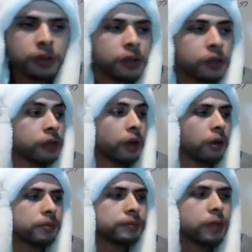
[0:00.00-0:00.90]

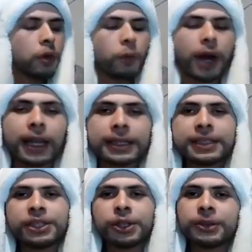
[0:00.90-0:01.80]
So what I like to
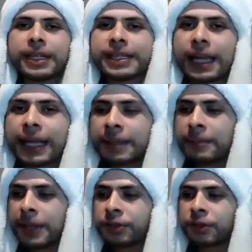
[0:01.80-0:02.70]
do is I like to
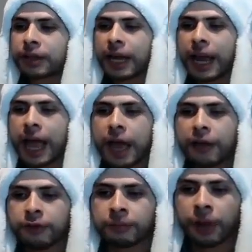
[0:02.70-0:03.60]
make sure that I
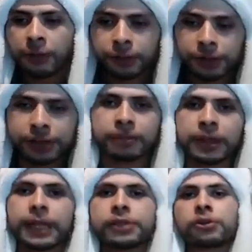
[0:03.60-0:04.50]
have buffers in
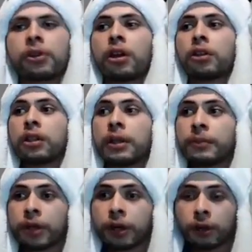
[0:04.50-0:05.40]
place, or I'll
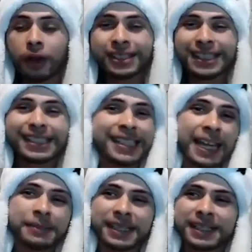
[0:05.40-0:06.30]
send a text
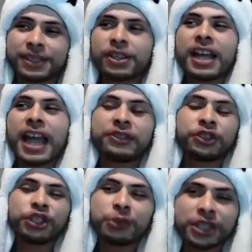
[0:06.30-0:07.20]
message. And if she
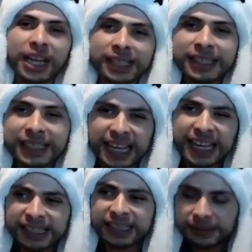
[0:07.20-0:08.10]
rejects the
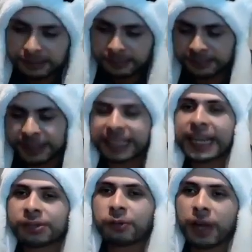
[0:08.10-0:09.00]
text,
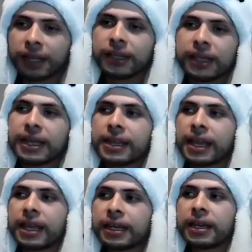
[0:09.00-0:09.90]
guess what?
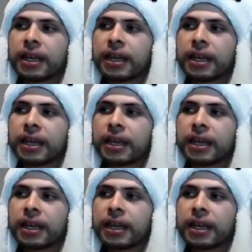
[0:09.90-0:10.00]
Then